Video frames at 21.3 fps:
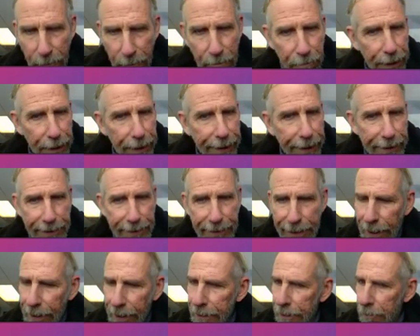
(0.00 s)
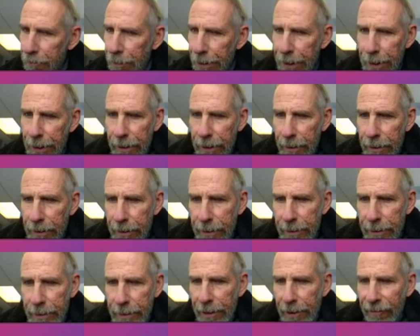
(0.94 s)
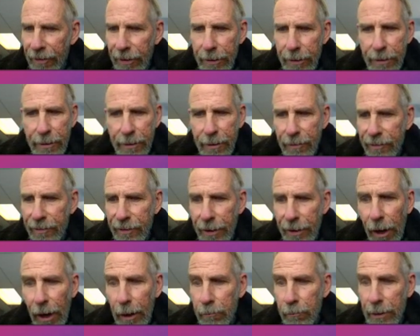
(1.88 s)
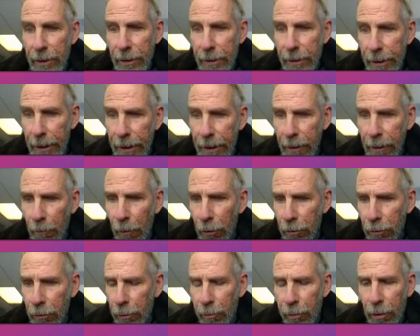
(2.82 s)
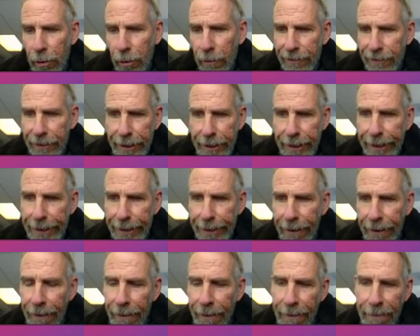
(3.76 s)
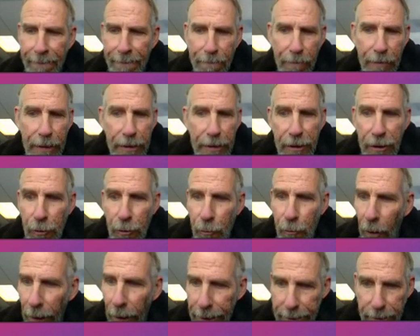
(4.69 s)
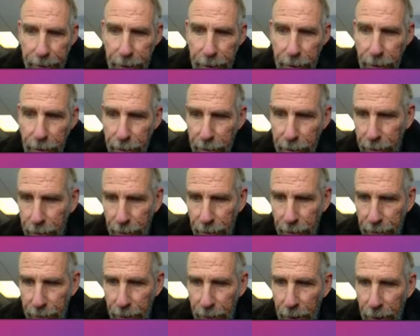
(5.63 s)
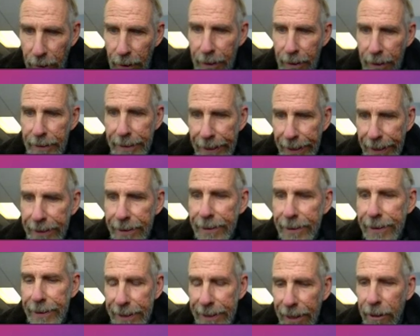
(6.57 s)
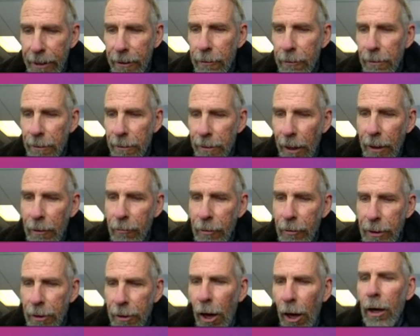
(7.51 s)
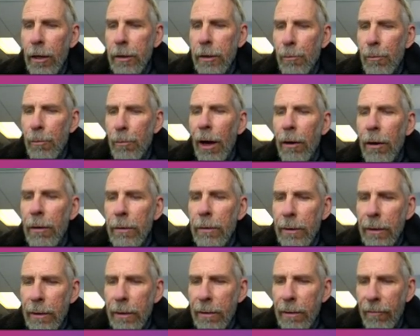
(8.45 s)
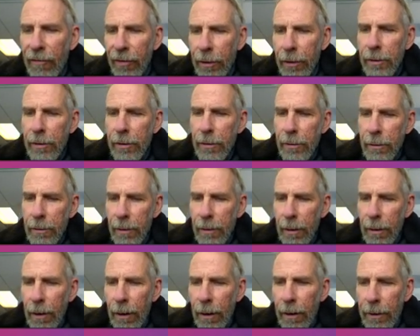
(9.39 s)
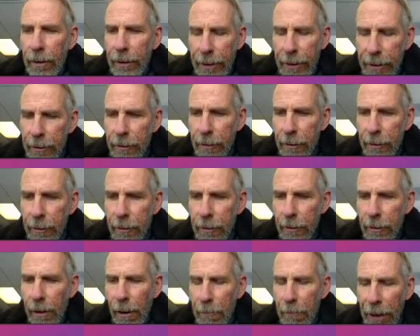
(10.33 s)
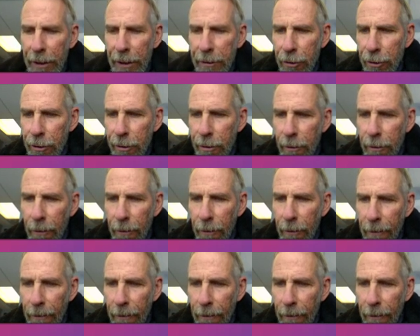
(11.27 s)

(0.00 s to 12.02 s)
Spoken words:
because that could be a difference of times 10, a multiple of 10. And do you want just those 10 sales like we talked about in the first instance I mentioned?